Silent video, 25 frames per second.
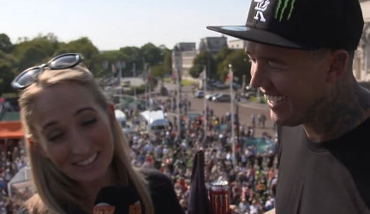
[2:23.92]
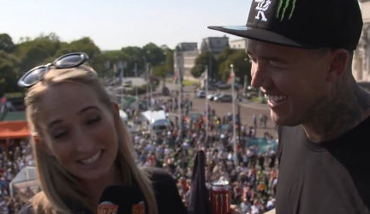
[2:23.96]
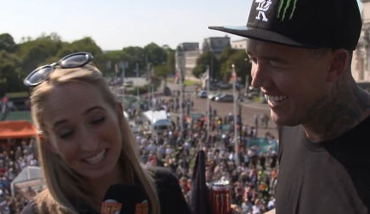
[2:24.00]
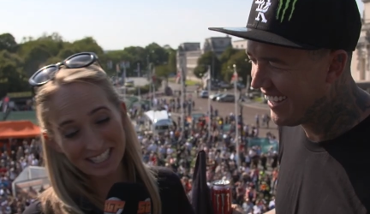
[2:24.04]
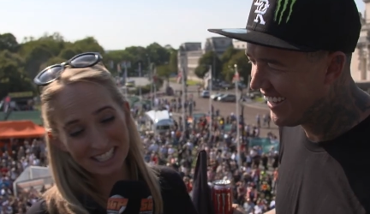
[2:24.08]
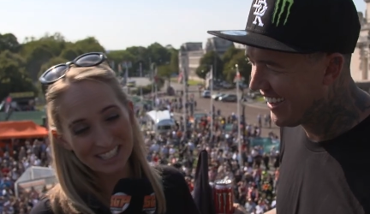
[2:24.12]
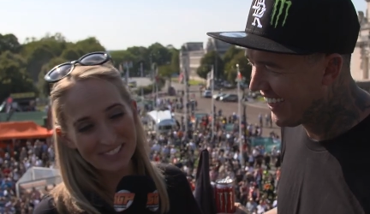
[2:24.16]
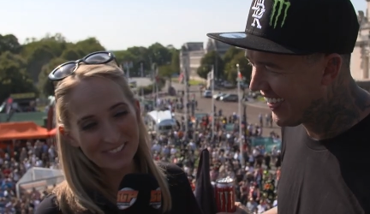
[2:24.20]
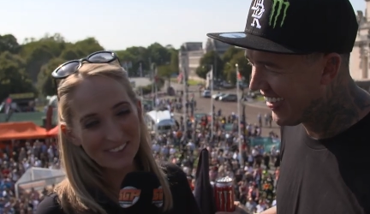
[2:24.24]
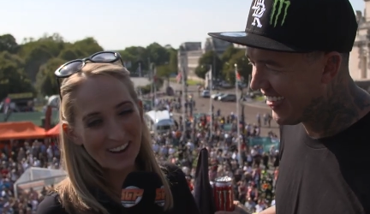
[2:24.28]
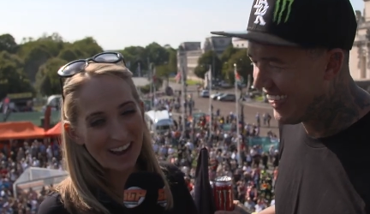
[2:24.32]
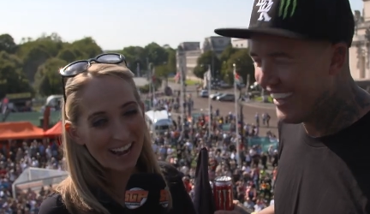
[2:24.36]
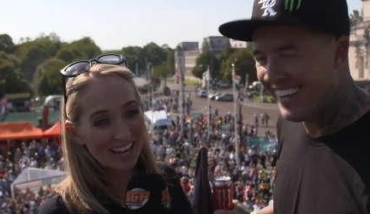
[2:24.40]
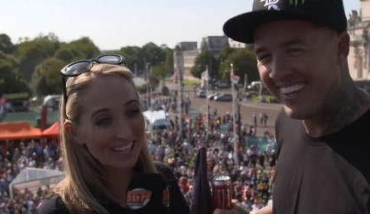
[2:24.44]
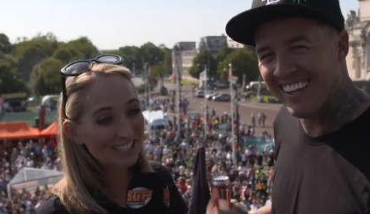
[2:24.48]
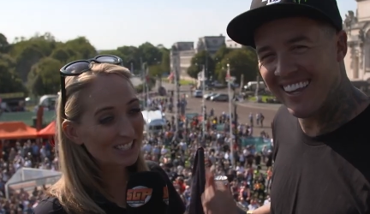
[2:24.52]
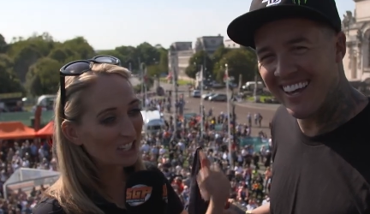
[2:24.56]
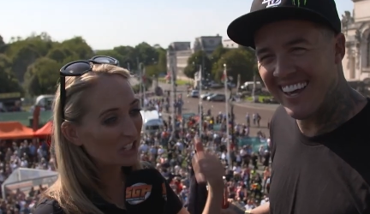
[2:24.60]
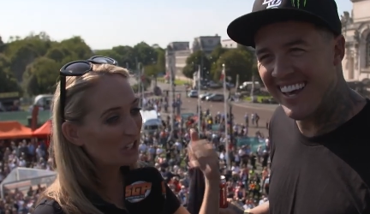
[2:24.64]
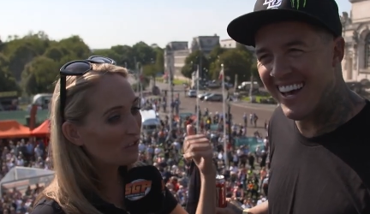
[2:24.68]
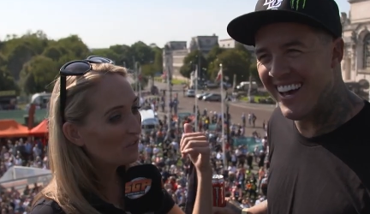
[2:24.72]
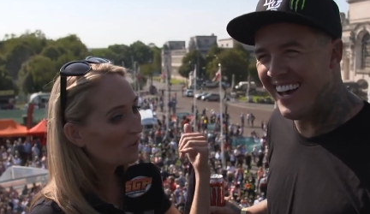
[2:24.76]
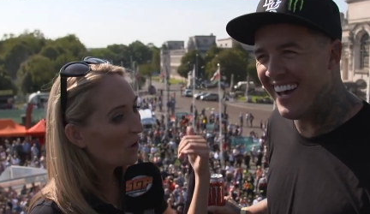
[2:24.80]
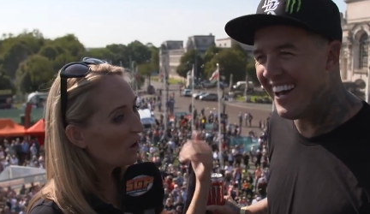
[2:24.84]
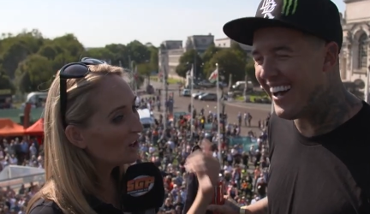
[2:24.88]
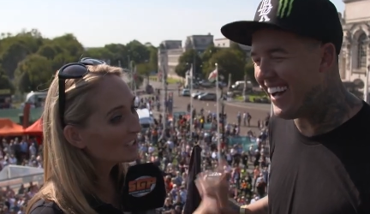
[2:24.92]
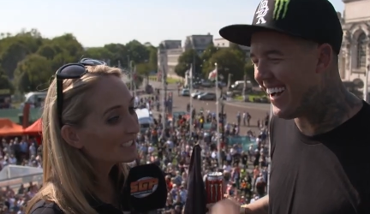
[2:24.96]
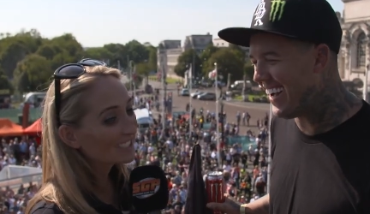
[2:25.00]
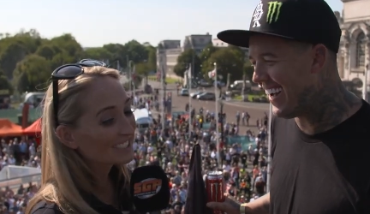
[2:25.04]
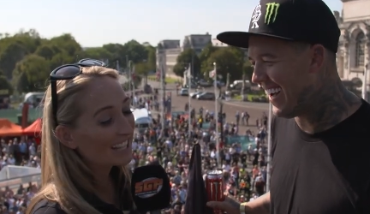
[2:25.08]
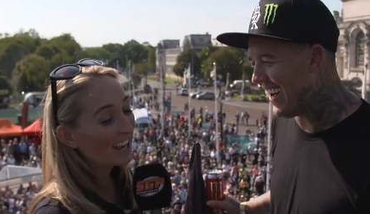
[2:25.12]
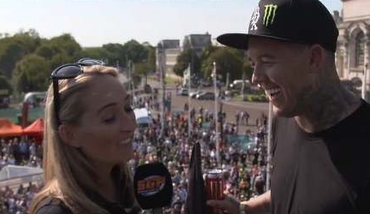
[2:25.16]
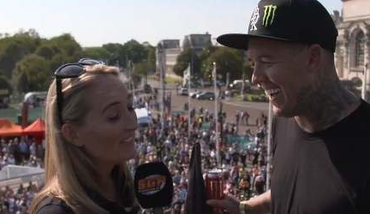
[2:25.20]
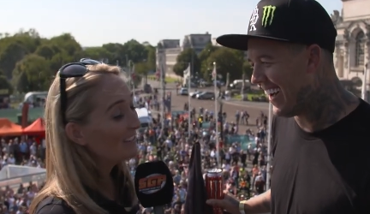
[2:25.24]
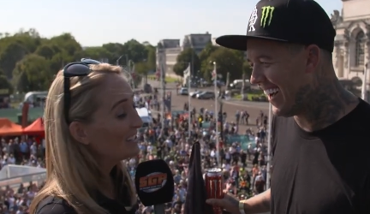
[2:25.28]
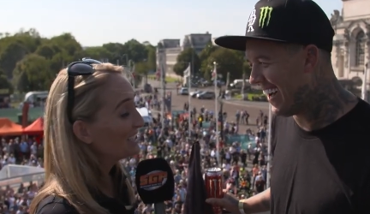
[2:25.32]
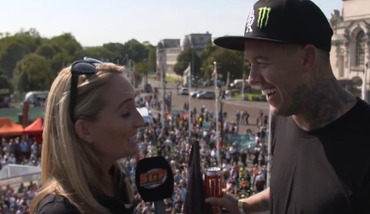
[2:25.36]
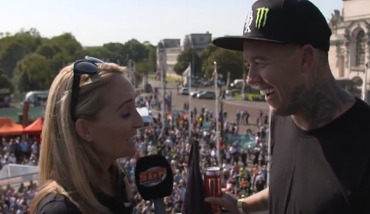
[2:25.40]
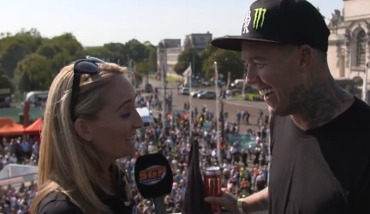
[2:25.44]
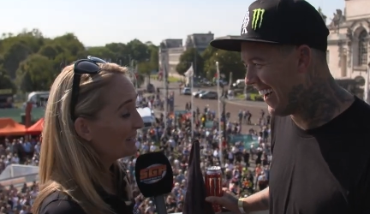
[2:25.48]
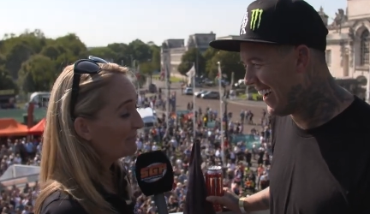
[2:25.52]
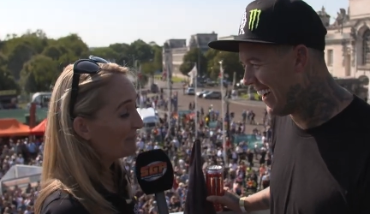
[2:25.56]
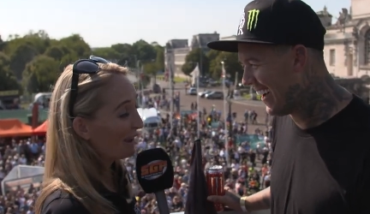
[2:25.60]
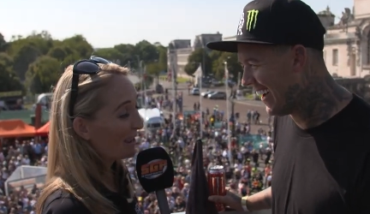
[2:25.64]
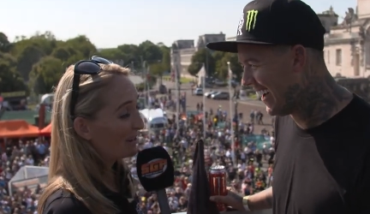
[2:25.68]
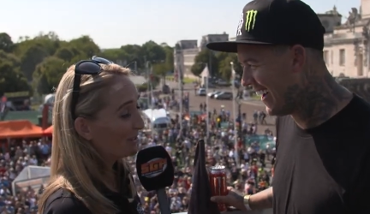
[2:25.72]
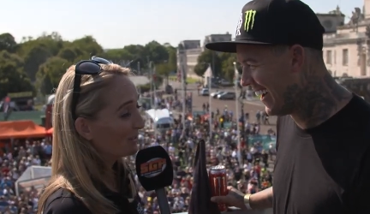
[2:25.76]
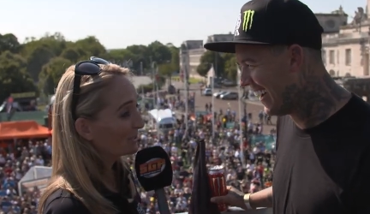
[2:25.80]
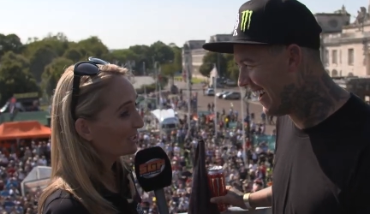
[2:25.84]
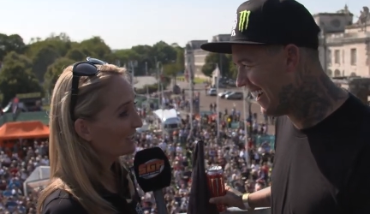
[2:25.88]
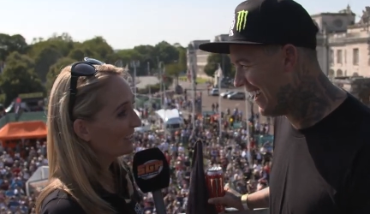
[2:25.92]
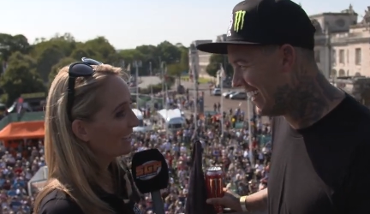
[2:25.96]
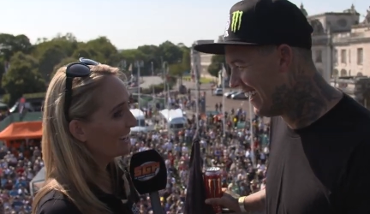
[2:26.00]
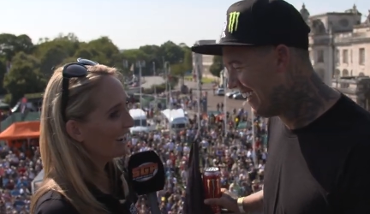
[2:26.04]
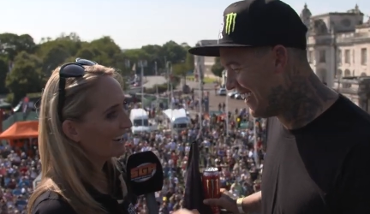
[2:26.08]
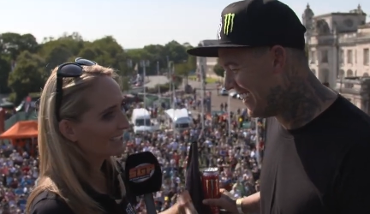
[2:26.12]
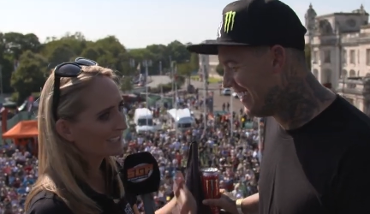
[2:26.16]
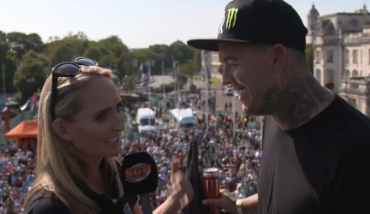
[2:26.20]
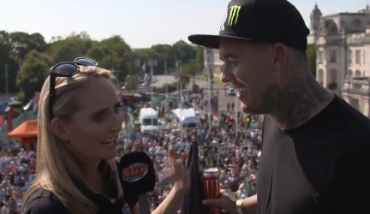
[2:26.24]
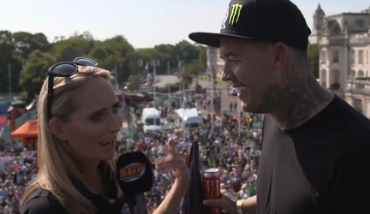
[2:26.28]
Speaker 1: was his word. So you've got 17 medals at the X